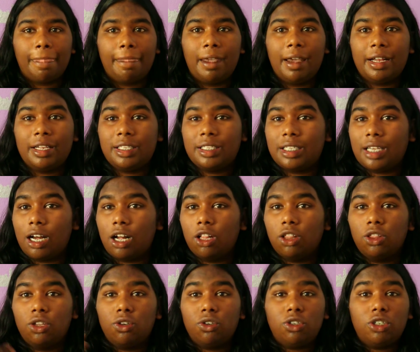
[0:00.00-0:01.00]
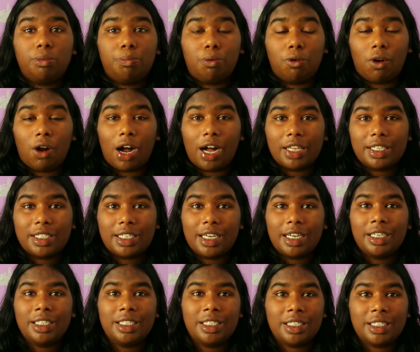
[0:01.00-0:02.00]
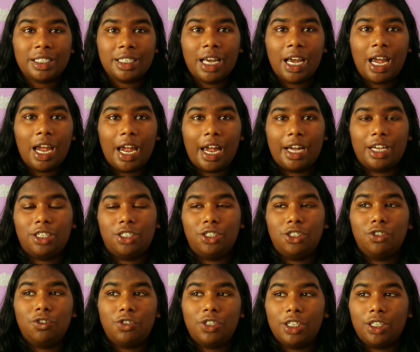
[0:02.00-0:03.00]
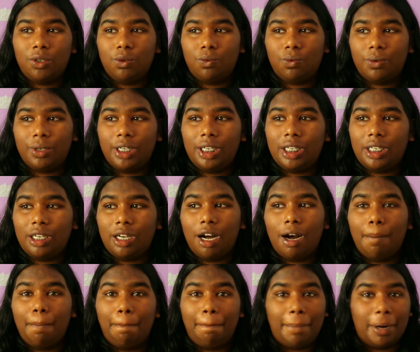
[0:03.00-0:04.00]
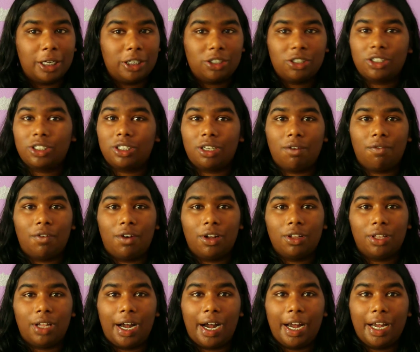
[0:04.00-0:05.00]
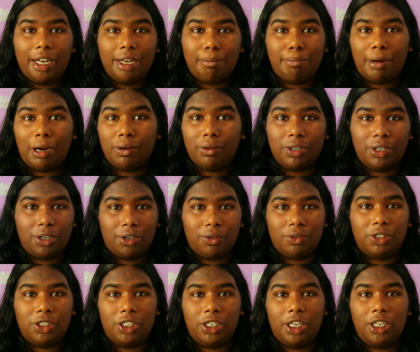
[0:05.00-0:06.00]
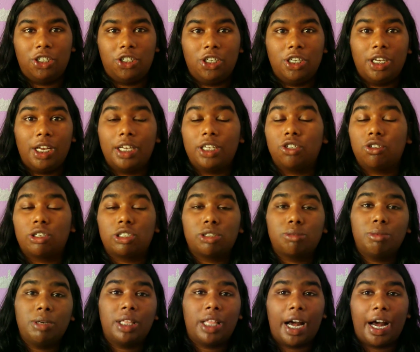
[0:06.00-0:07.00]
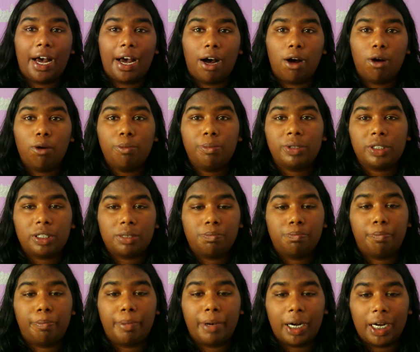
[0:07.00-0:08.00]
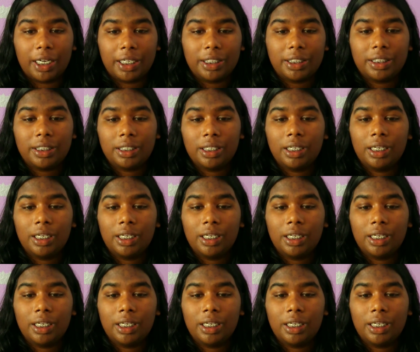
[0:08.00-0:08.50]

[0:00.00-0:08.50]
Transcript: It's a learned process. And you can read a bunch of stuff online about negotiation, and trust me, that helps, but